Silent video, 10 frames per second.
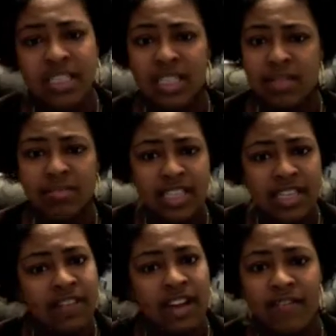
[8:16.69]
Let me see if
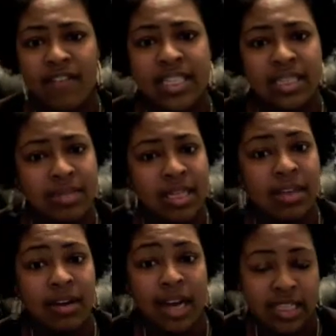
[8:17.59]
I can find something a little
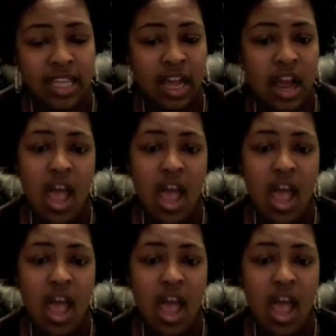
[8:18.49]
healthier.